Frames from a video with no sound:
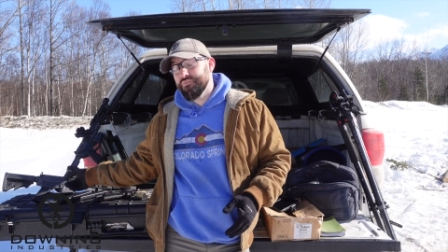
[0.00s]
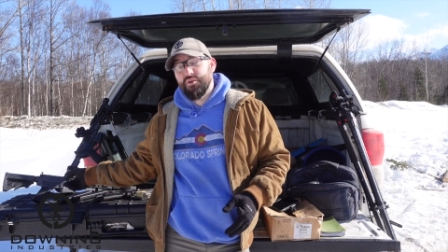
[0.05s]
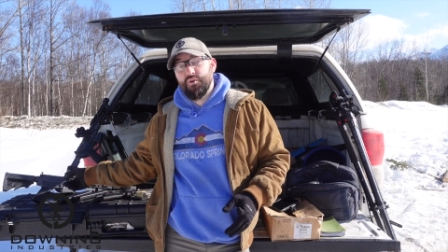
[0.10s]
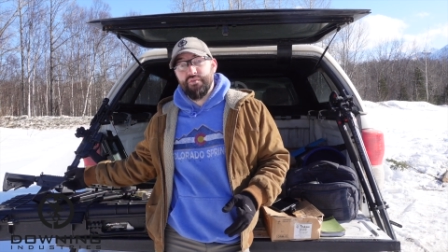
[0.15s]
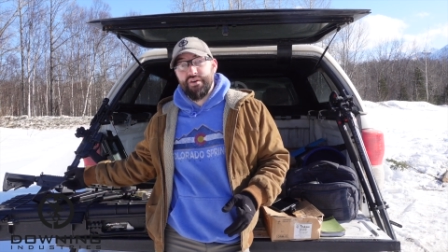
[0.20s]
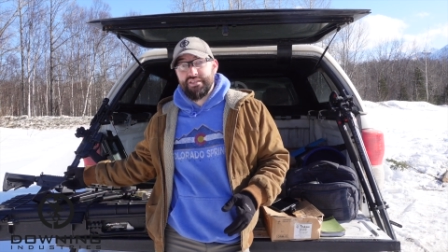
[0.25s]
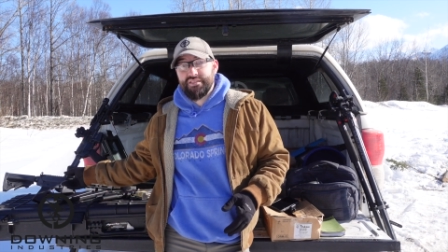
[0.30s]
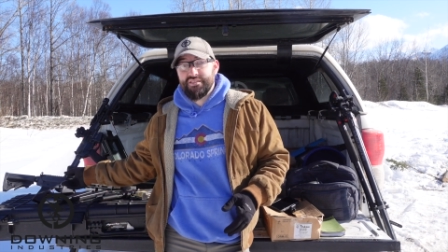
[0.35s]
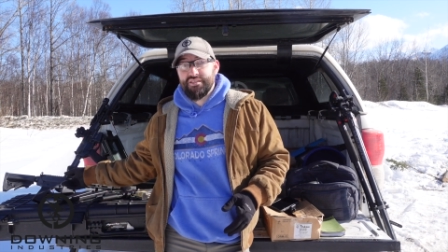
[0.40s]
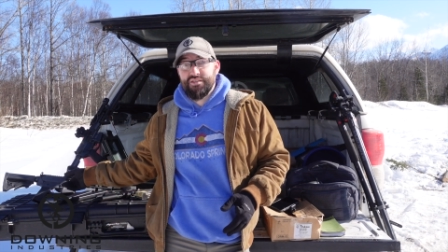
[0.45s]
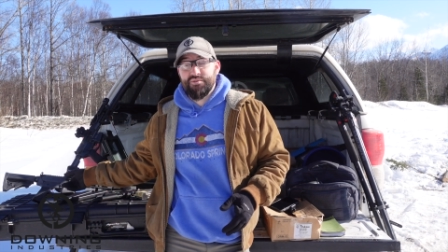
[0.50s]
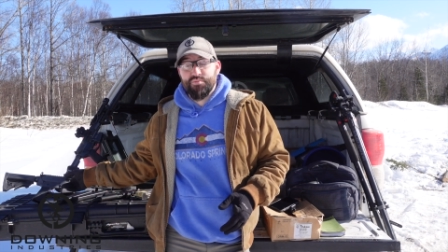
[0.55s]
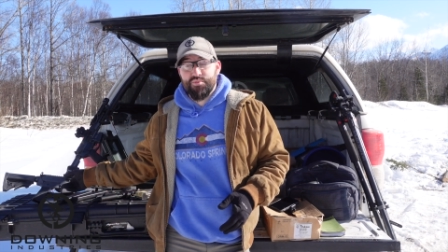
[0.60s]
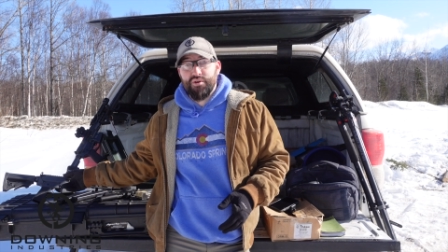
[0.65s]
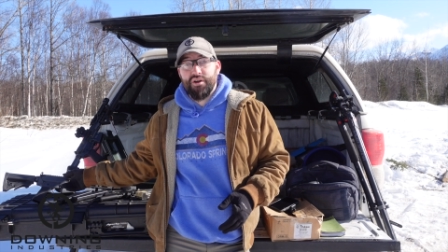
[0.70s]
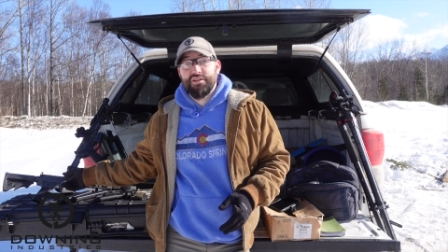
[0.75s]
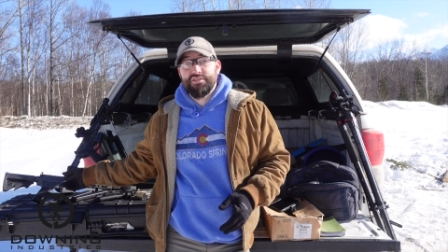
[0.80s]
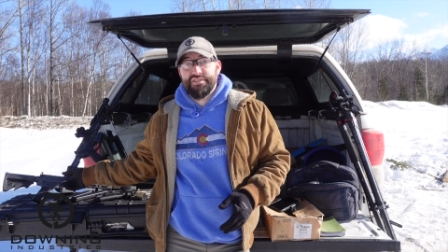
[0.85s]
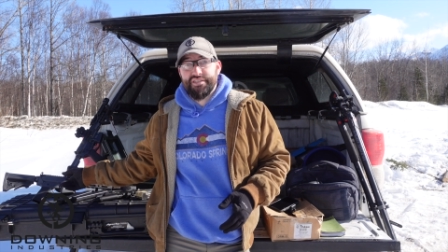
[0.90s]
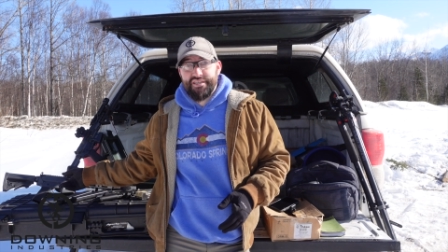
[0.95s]
Noveske
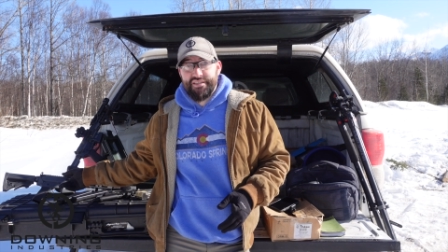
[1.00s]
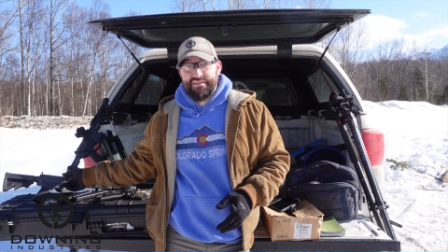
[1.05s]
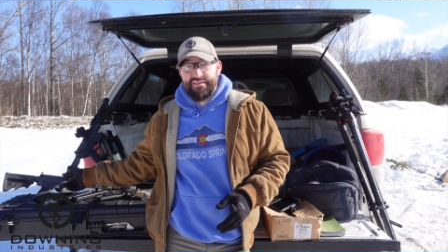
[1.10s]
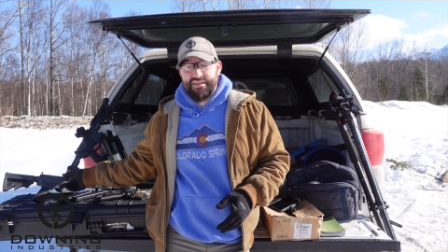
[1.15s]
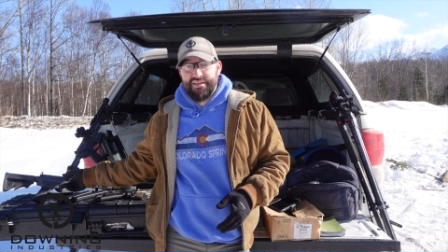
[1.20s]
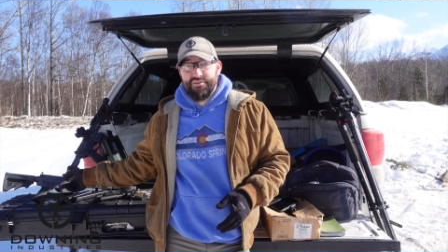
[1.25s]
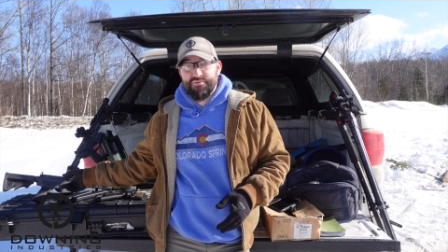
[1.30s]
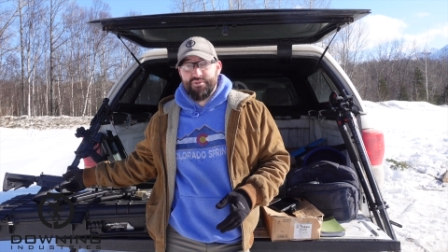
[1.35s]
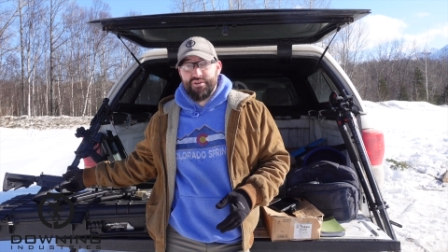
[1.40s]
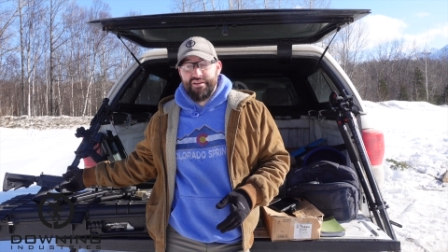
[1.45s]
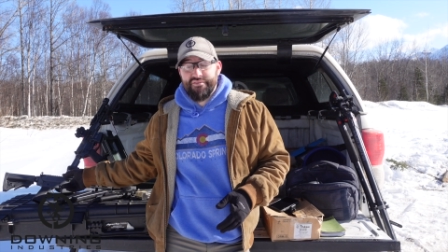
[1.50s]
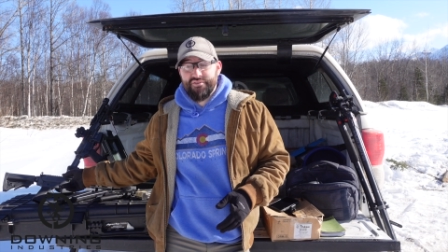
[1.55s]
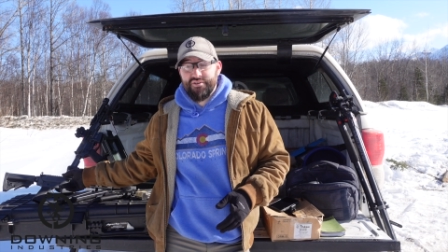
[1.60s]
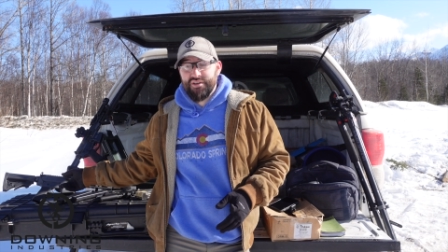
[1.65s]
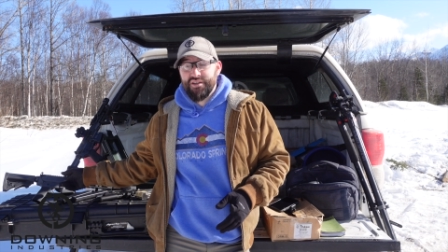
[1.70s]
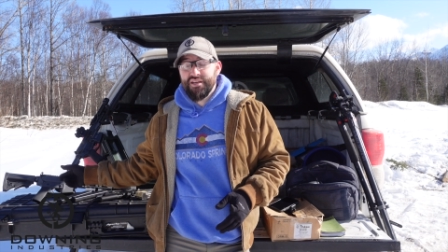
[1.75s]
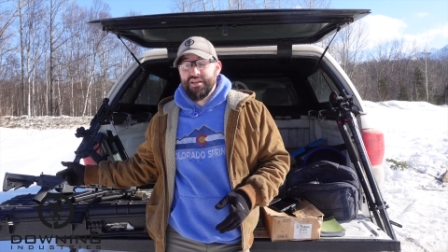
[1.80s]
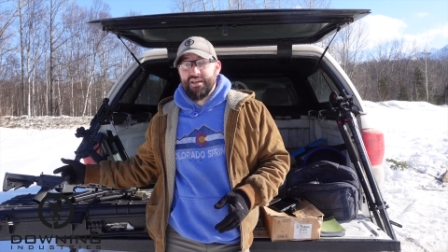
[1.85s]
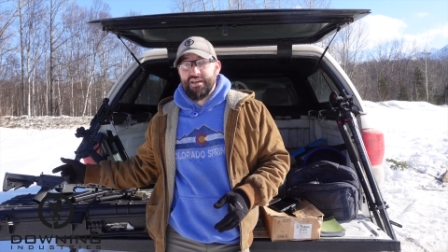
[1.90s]
project thing, whatever,